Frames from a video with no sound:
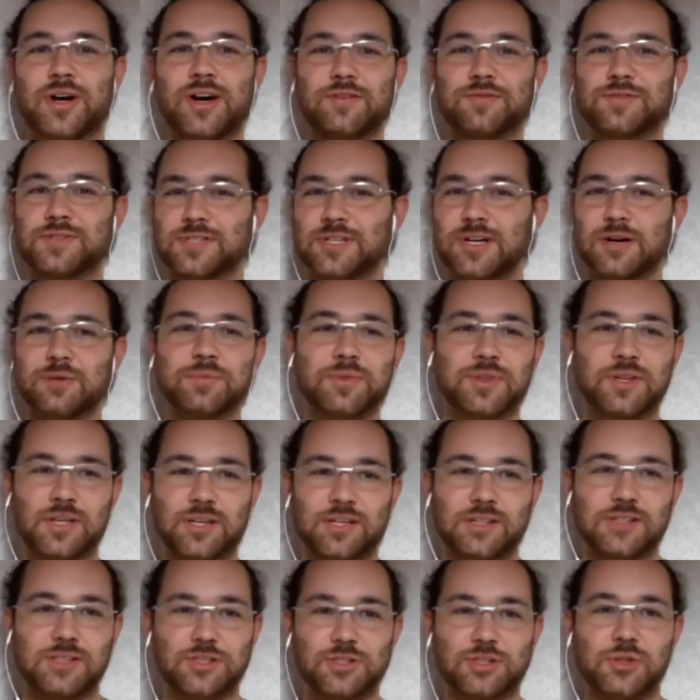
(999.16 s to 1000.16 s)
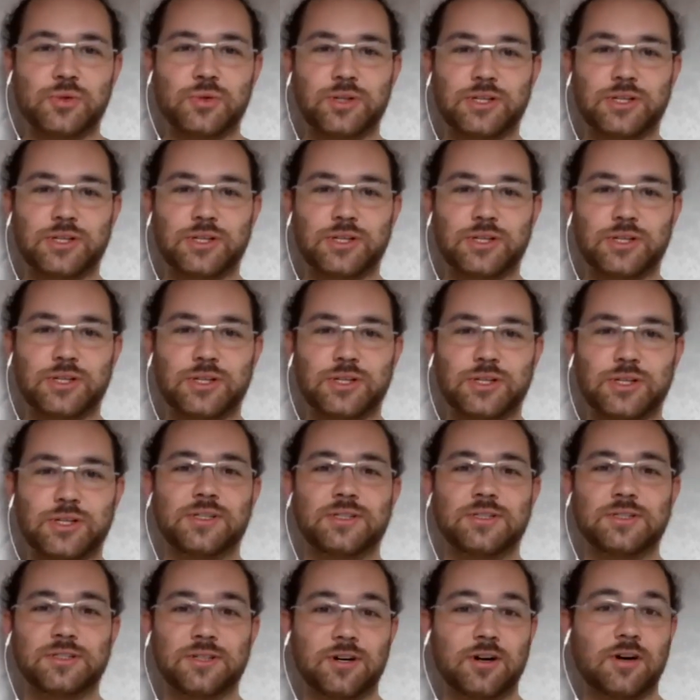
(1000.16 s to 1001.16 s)
have something to eat,
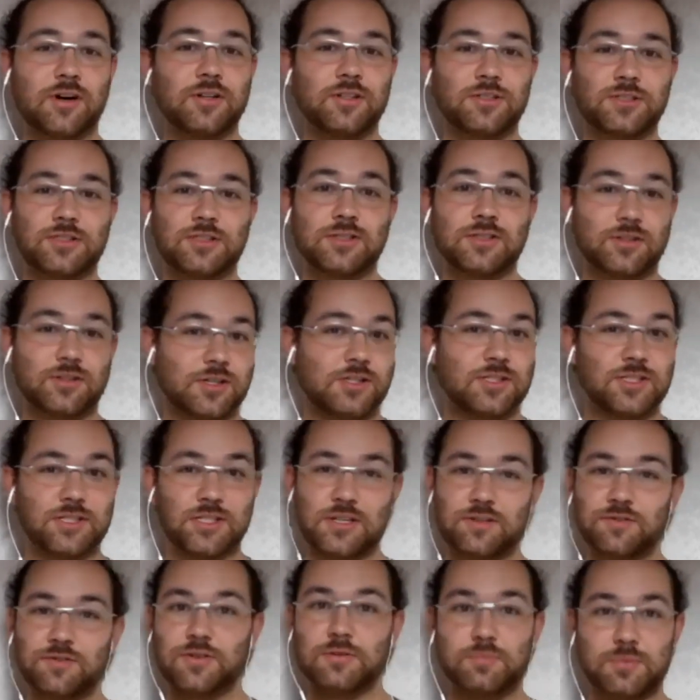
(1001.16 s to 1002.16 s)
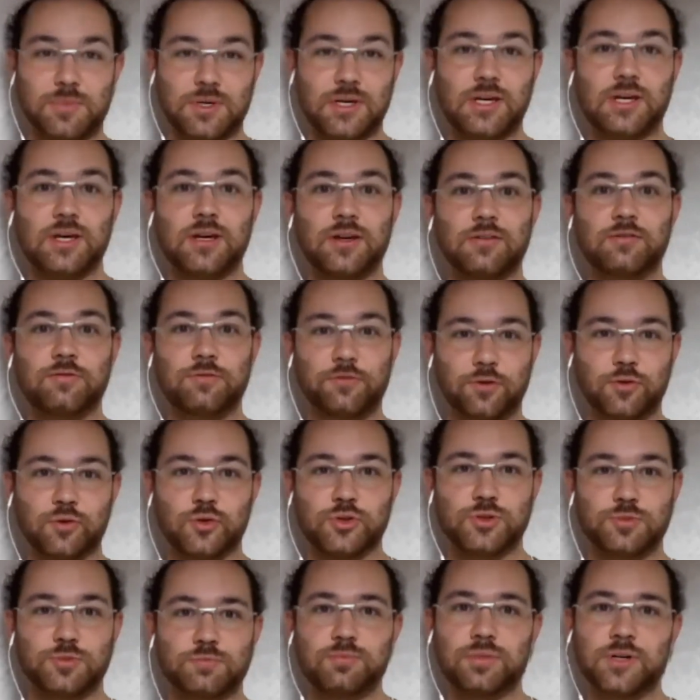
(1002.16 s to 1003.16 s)
but God's giving me
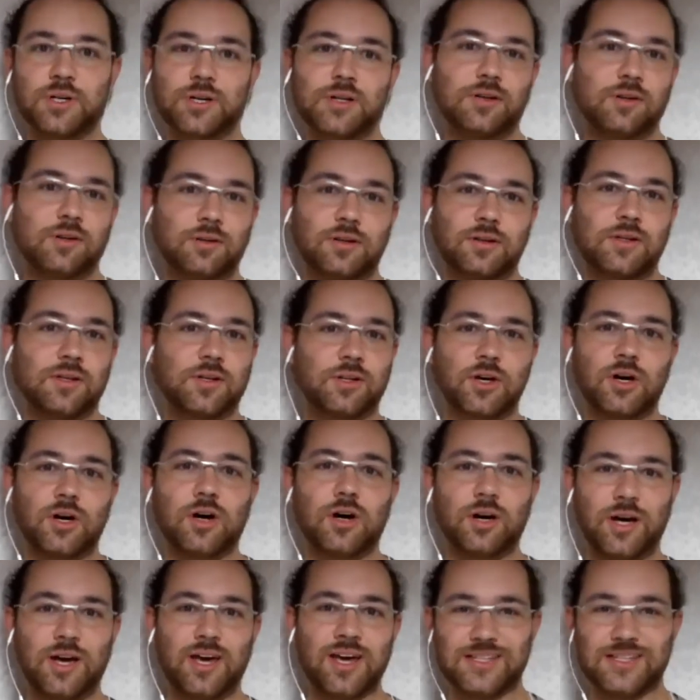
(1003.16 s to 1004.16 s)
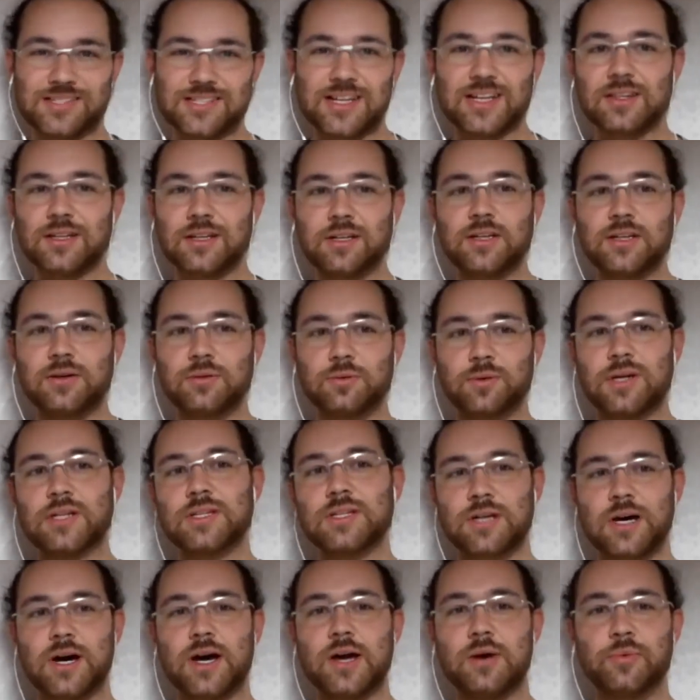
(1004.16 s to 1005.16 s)
food, but not exactly
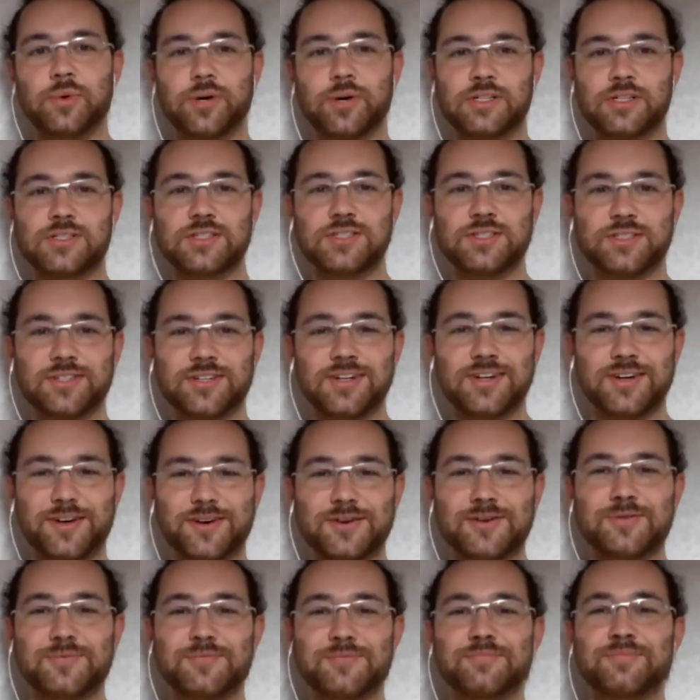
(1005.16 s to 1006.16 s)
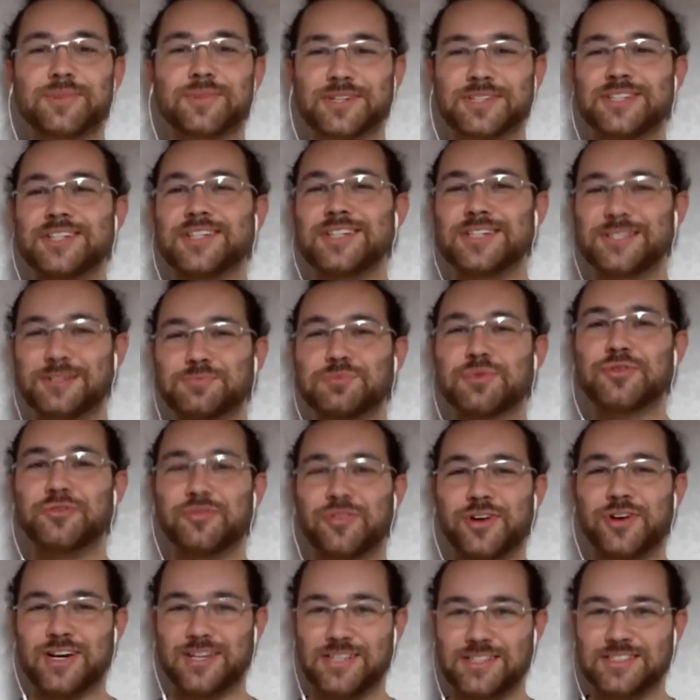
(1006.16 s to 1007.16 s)
what I want, but He's
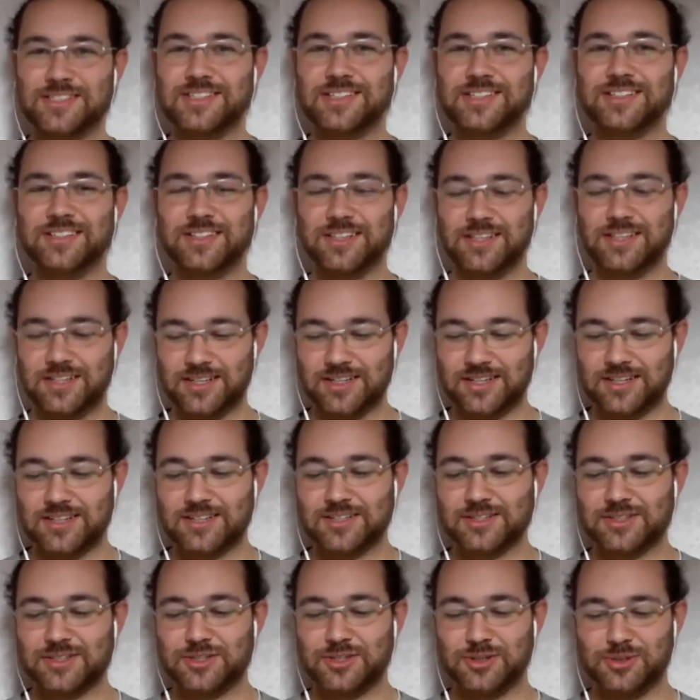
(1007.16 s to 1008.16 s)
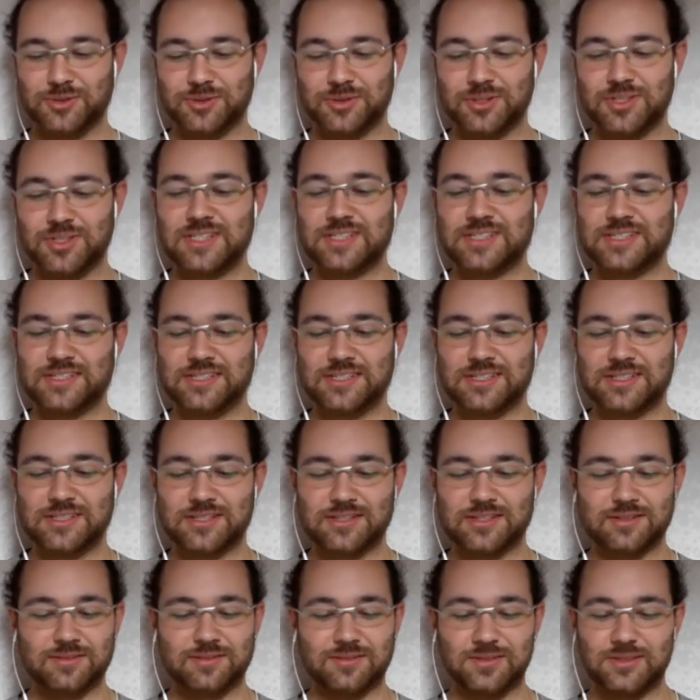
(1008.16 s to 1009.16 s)
providing. So this
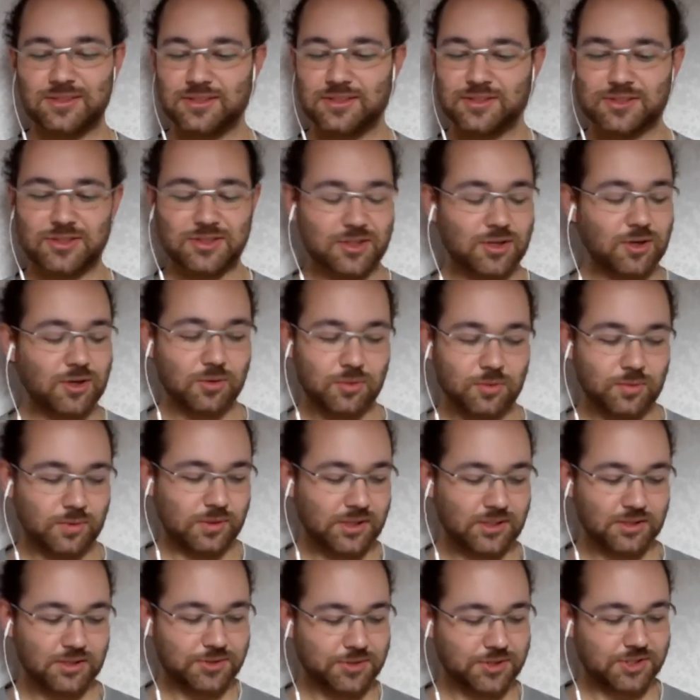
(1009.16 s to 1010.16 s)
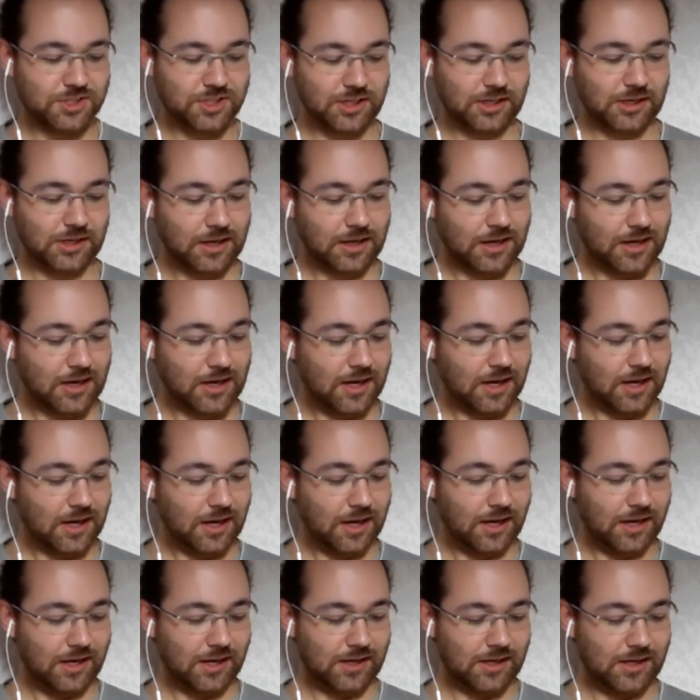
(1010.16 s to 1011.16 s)
is so interesting.
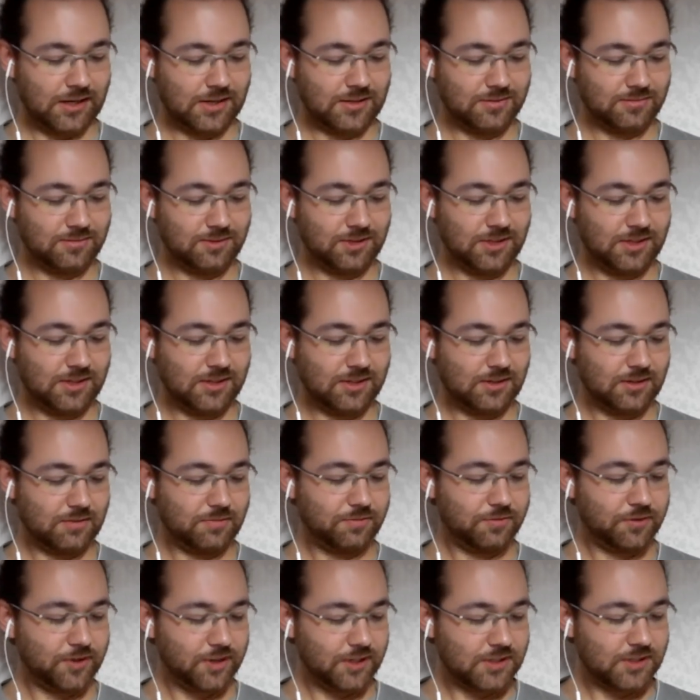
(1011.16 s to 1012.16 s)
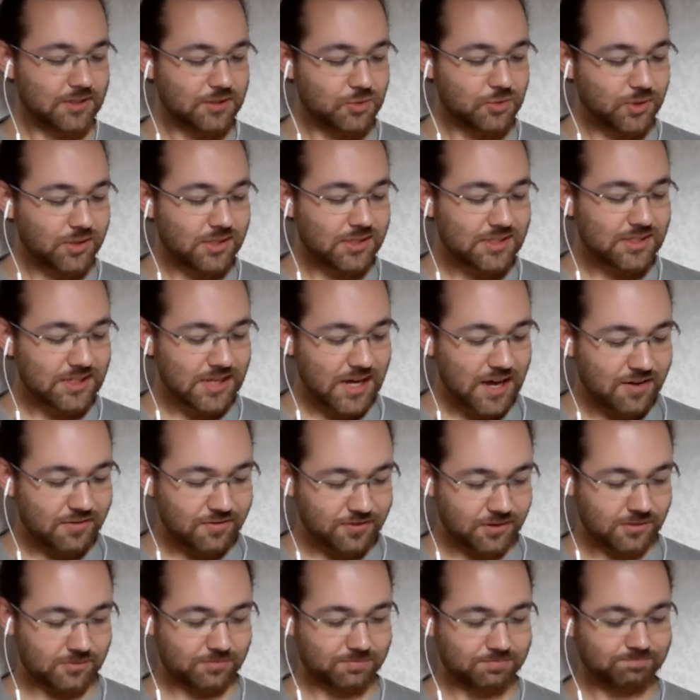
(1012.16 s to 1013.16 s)
And in the verse
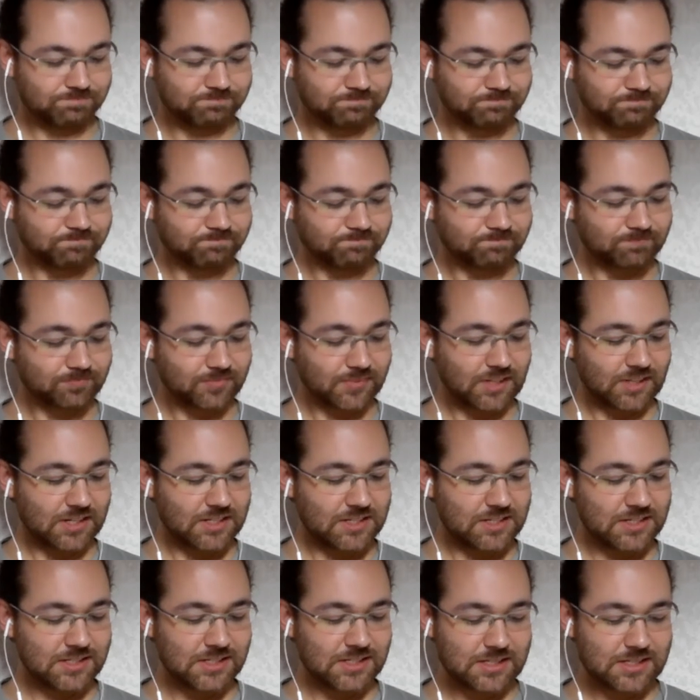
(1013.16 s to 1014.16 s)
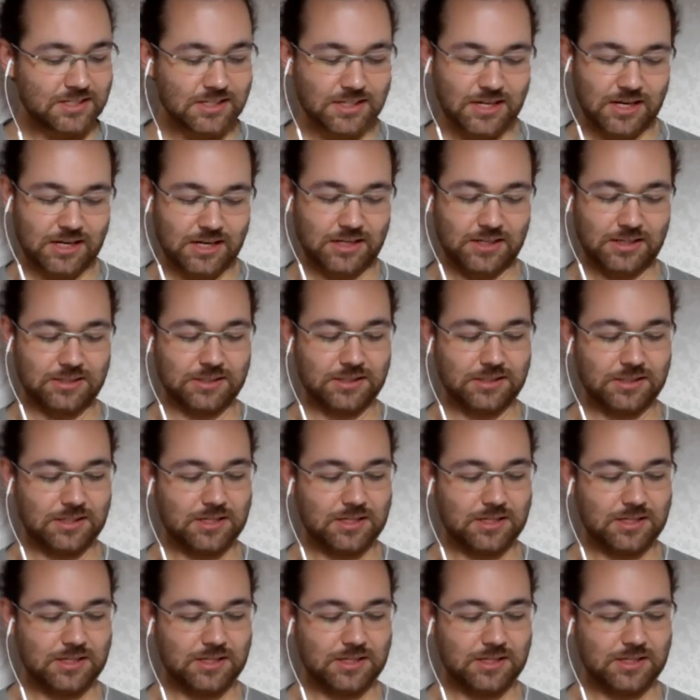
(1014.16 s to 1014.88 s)
27, Jesus says,